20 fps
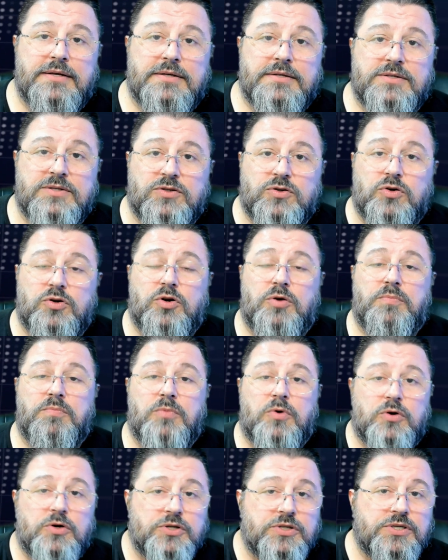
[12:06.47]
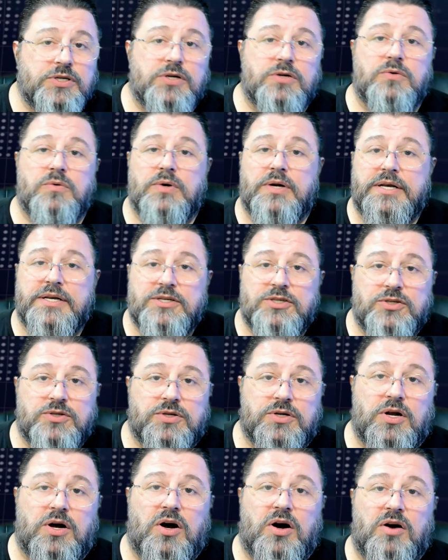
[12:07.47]
so no more circulation
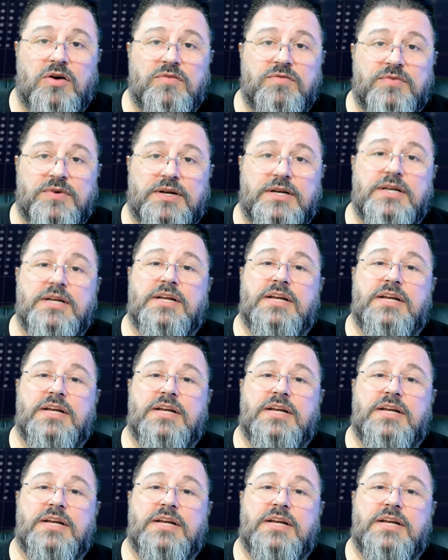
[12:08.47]
of the